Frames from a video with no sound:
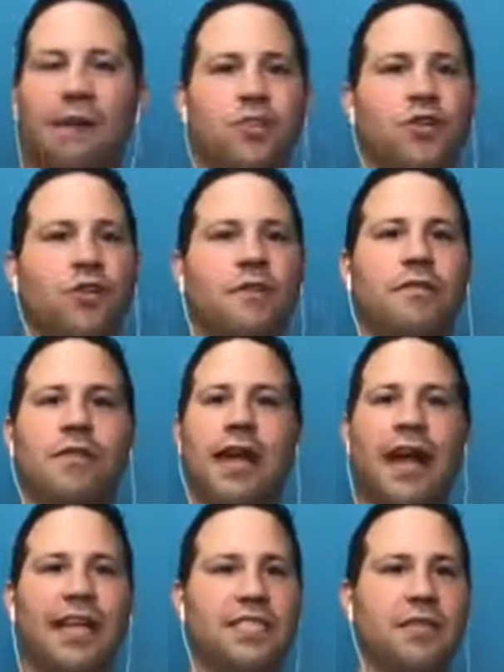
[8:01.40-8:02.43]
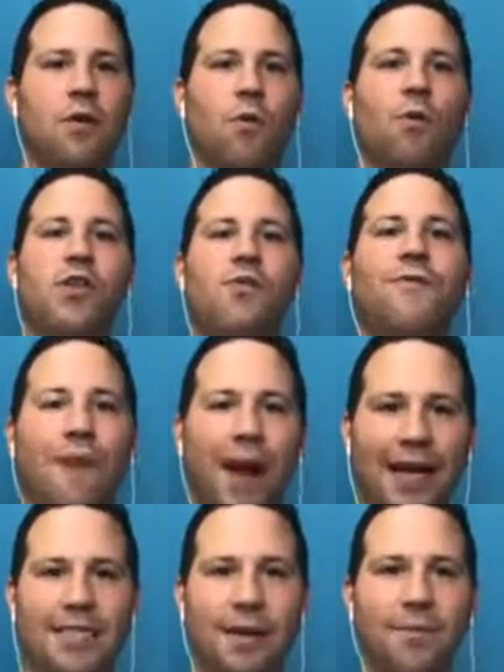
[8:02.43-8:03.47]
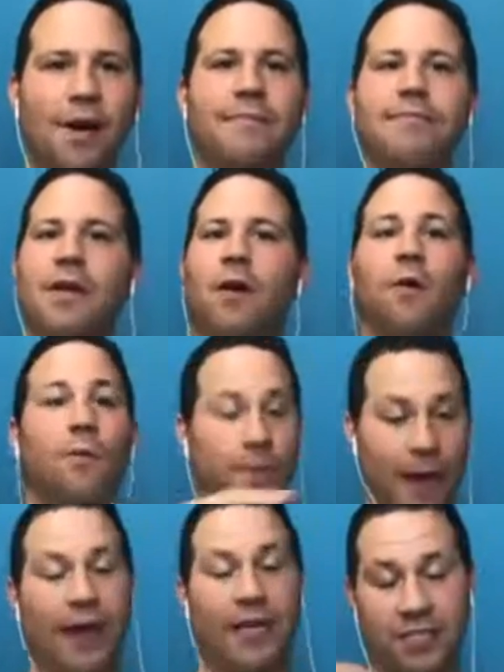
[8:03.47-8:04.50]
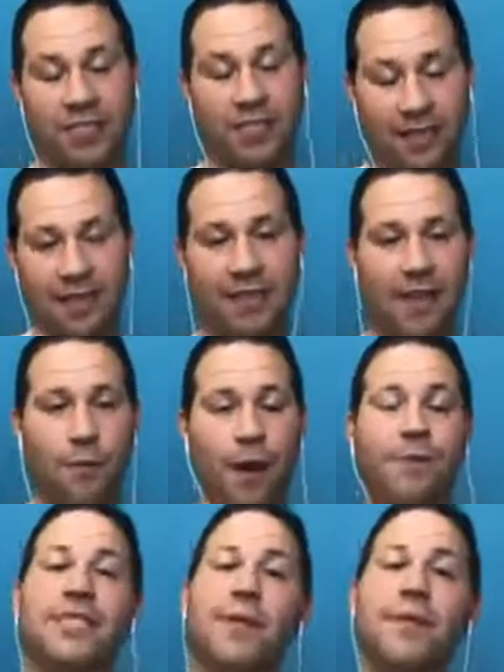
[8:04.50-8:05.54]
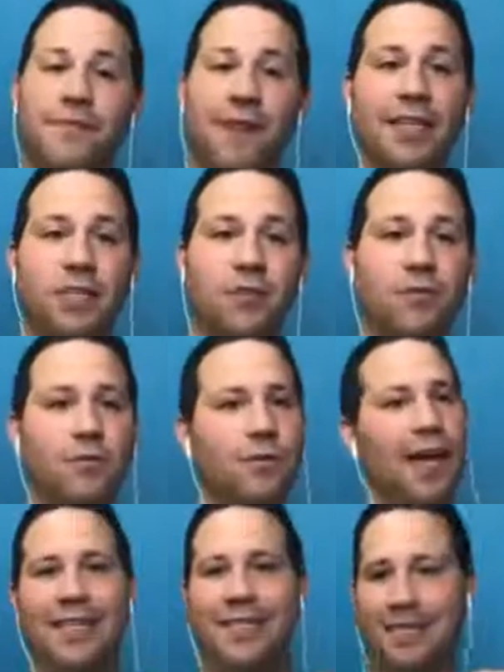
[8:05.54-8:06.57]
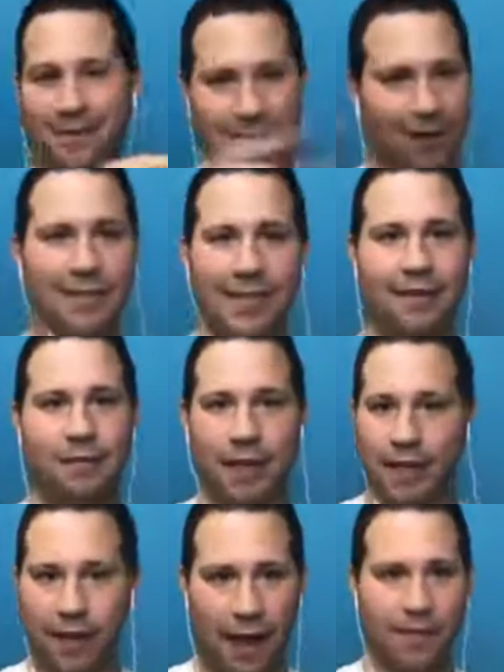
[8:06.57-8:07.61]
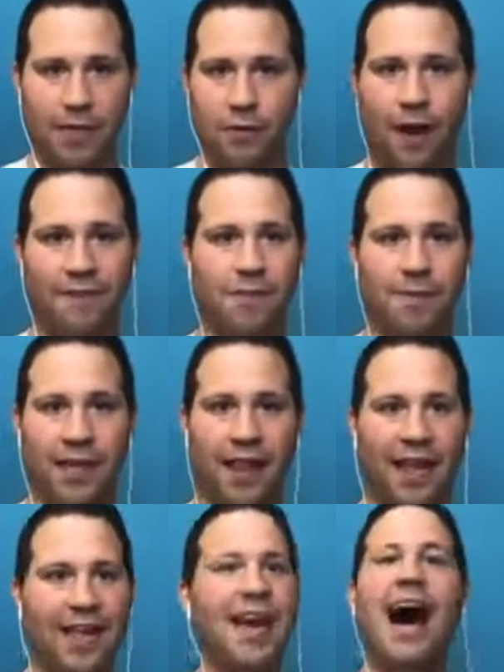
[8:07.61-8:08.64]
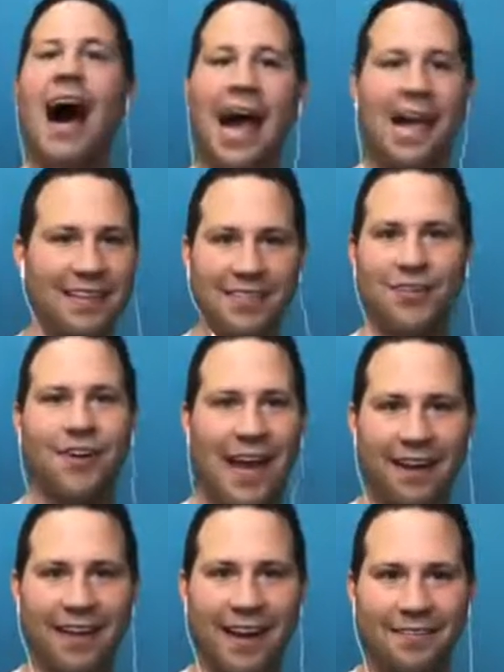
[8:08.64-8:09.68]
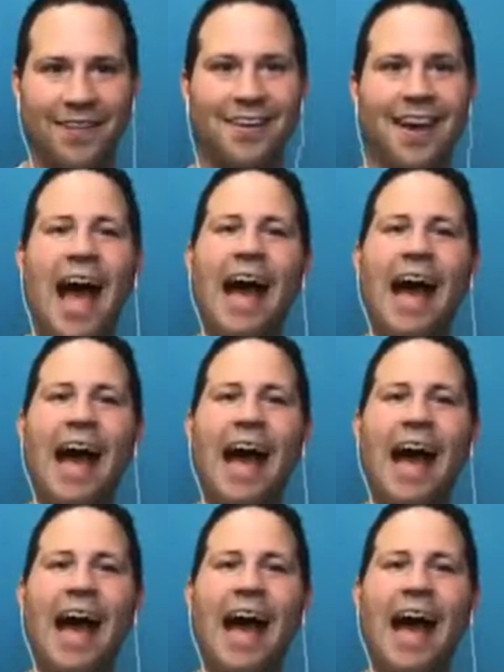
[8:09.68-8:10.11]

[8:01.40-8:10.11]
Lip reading: sure that it's when you find someone, or I should say it the other way, when someone finds you, it's a done deal. Like, I mean, you have to be like highly sought out after. How